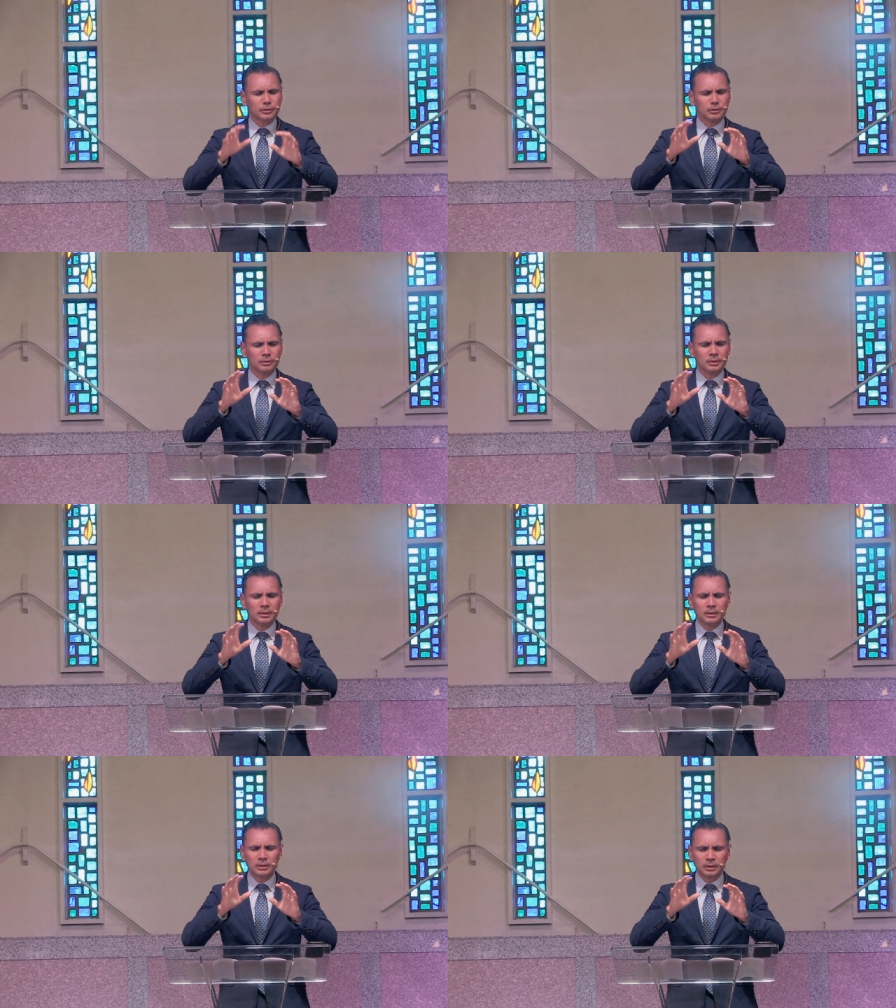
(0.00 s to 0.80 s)
to
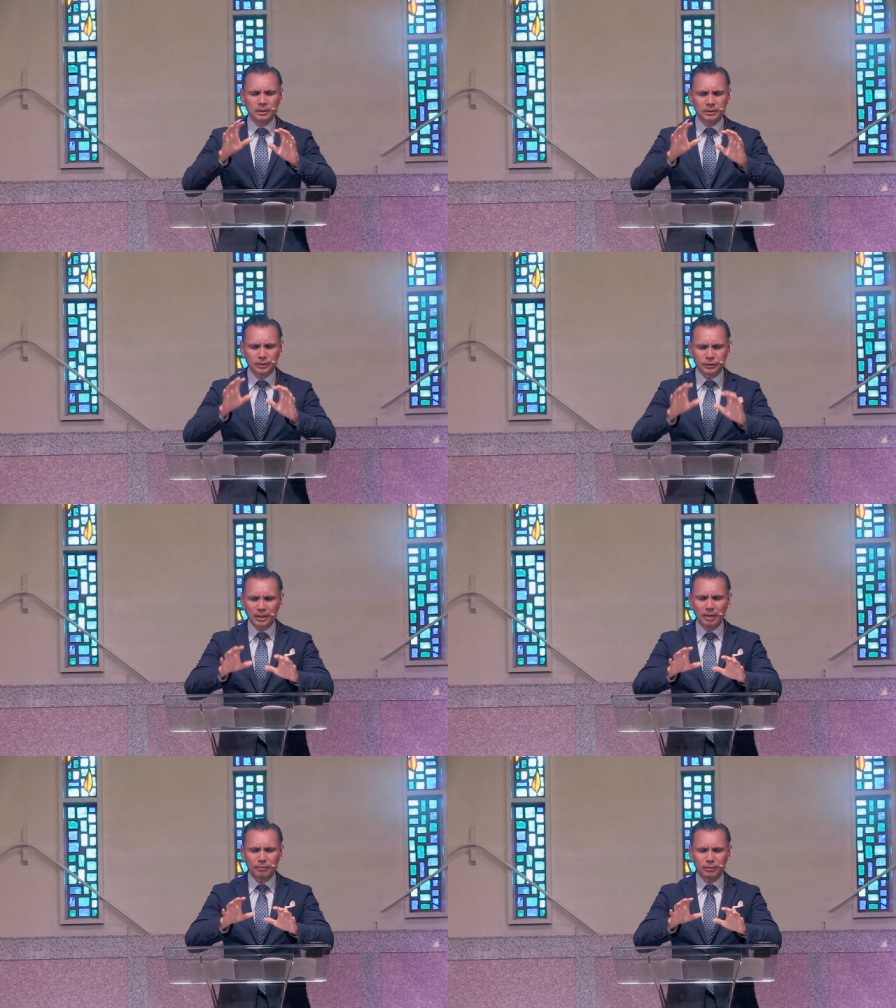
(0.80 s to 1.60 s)

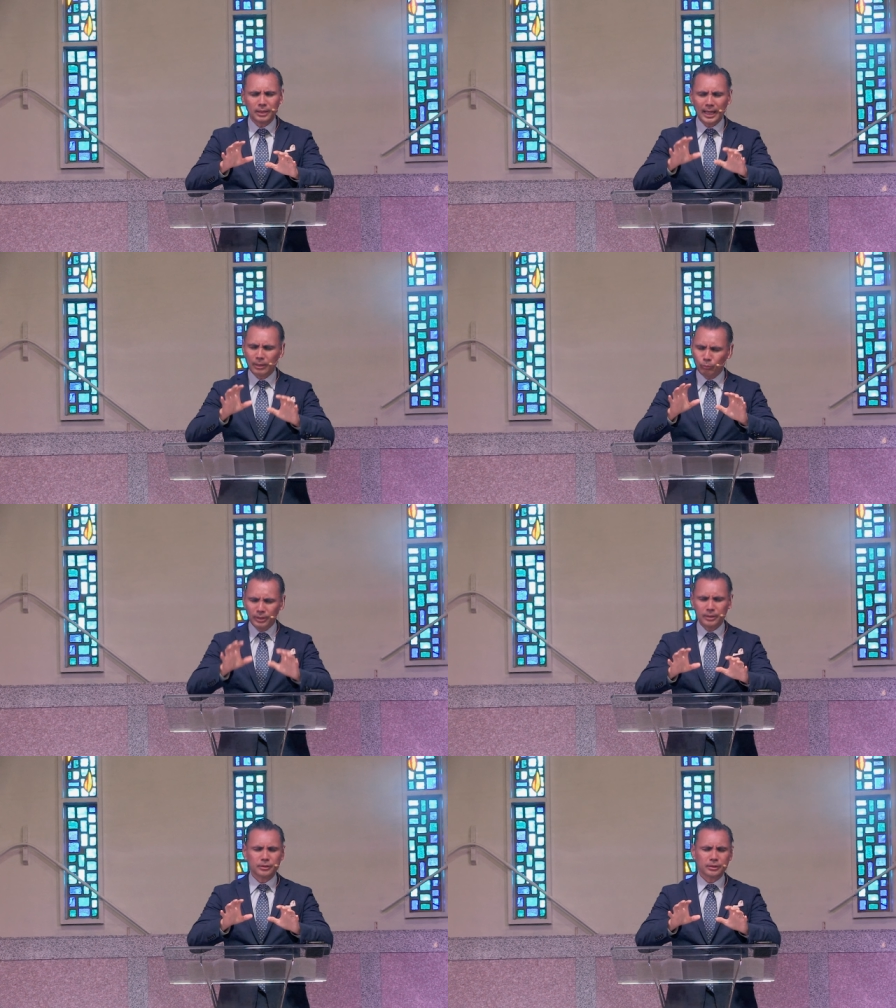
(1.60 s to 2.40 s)
discover and
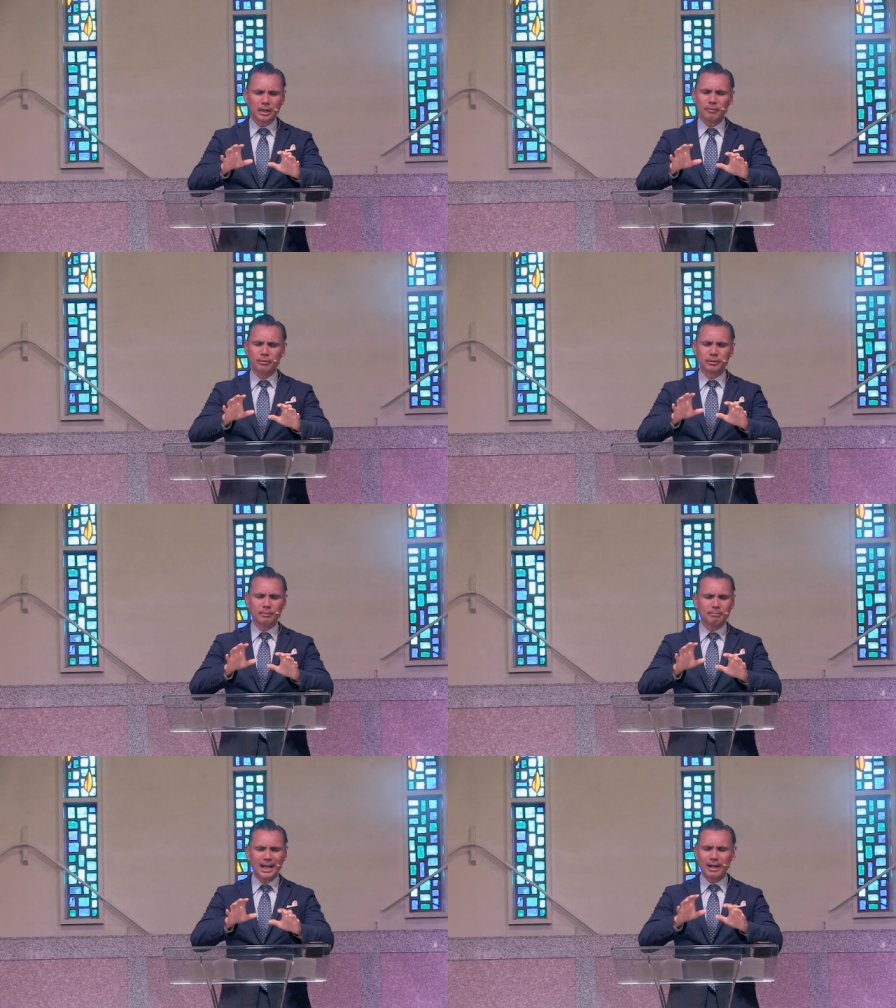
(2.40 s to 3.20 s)
rediscover the
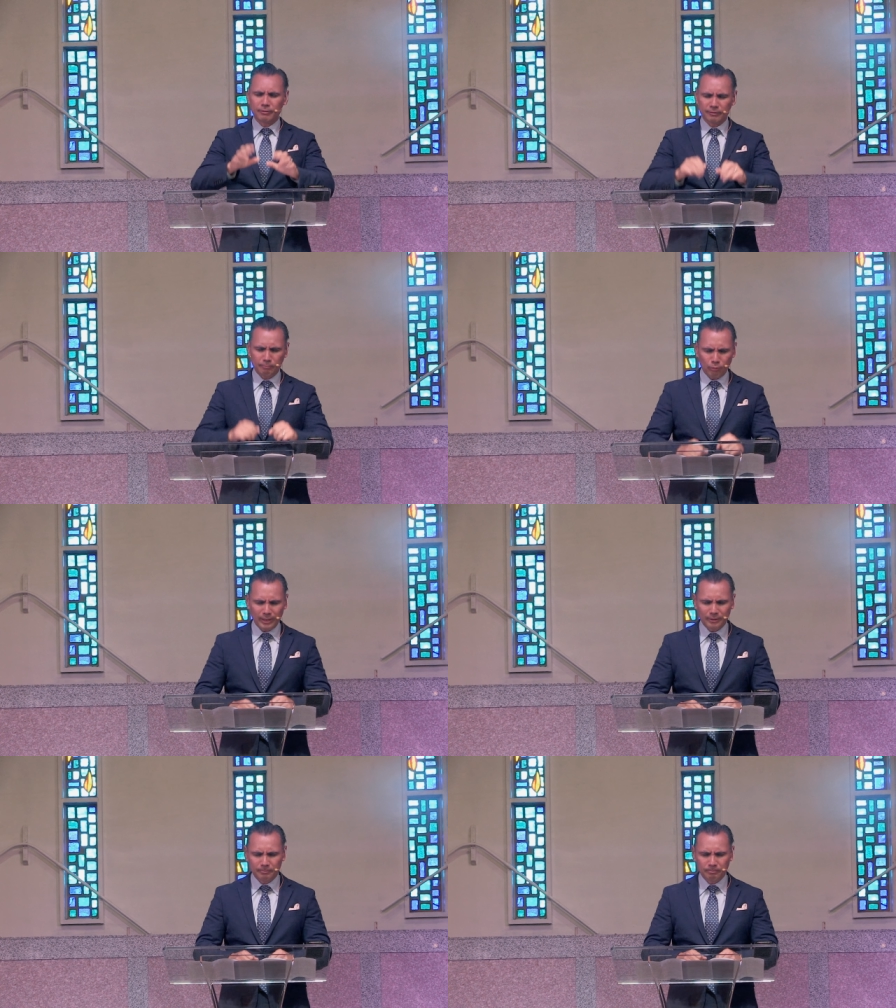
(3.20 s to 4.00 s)
power of
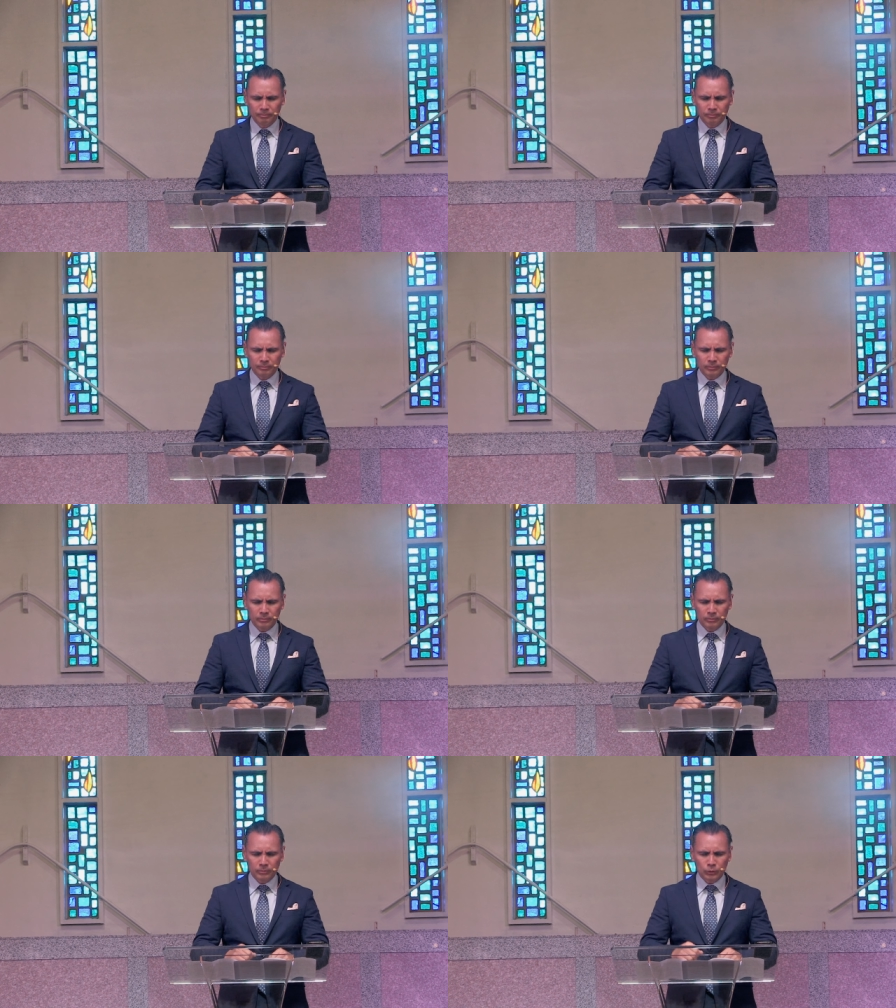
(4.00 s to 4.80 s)
prayer,
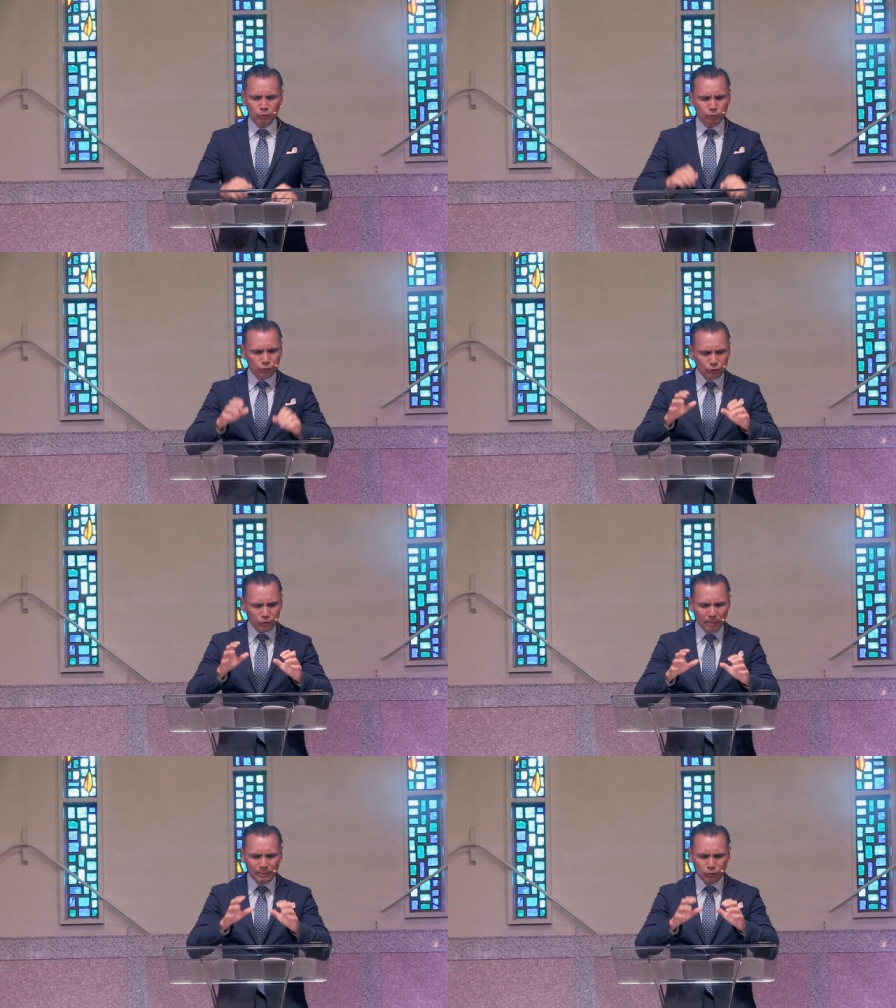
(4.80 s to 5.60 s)
to
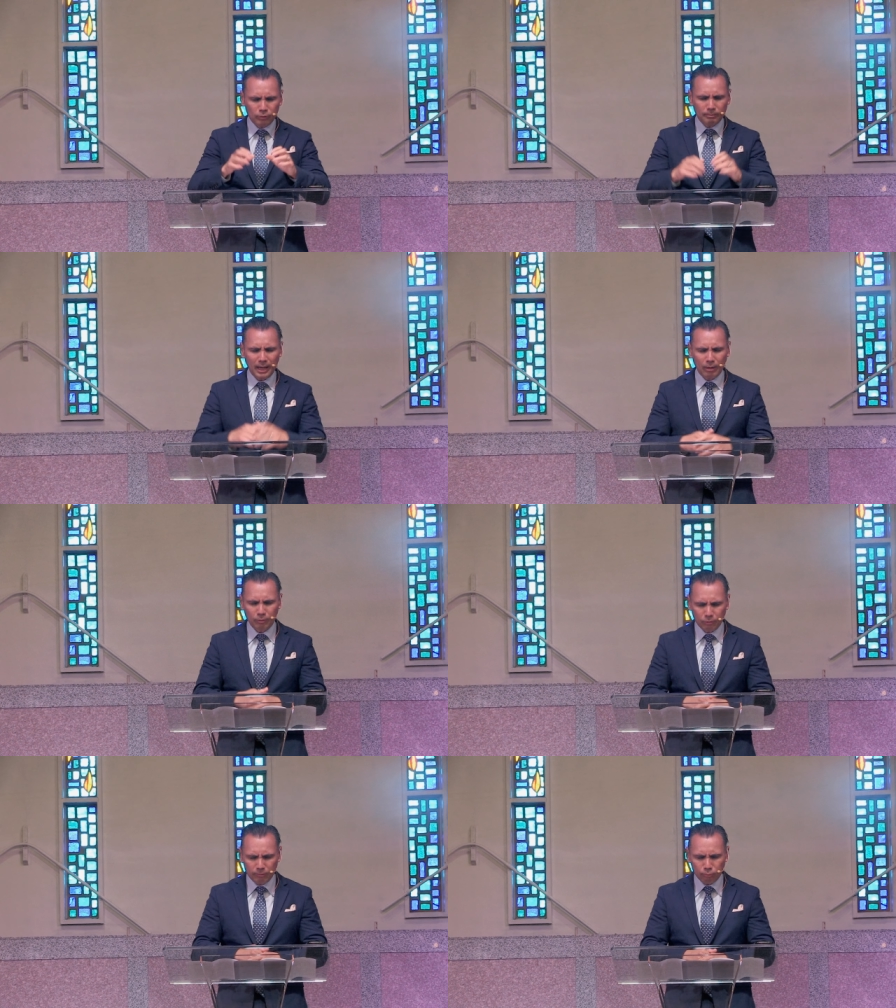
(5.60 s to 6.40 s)
summon your power
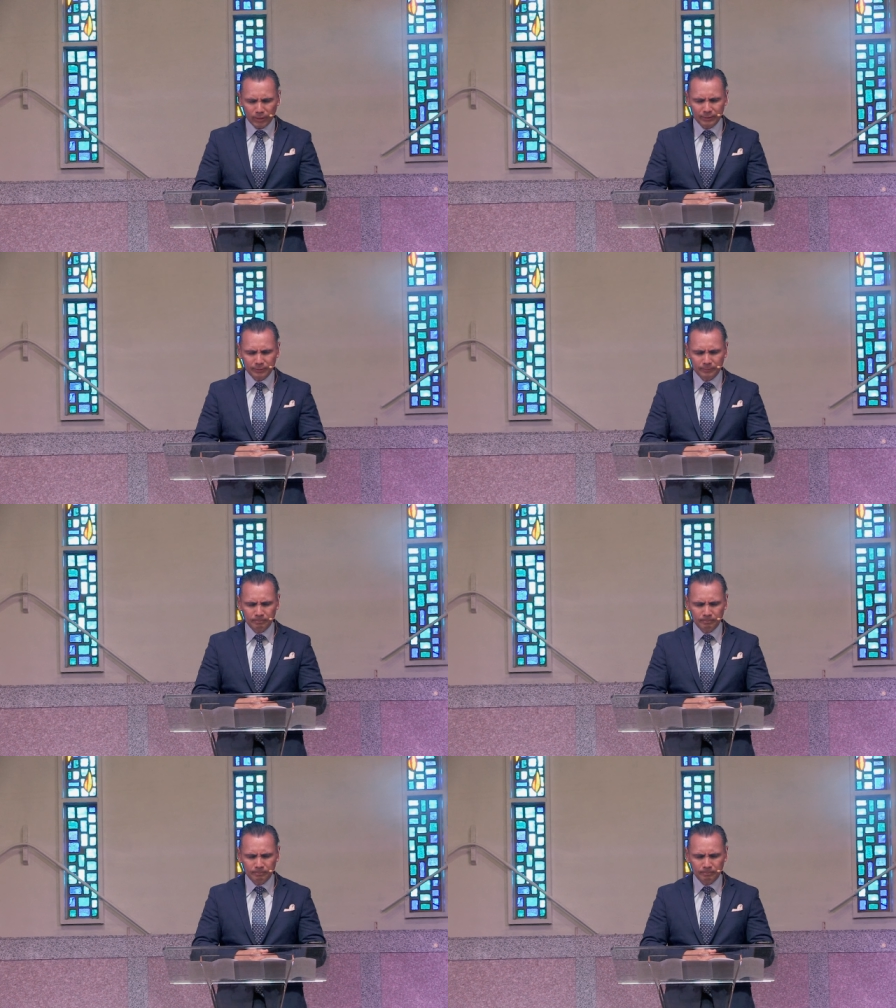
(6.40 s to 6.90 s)
through prayer,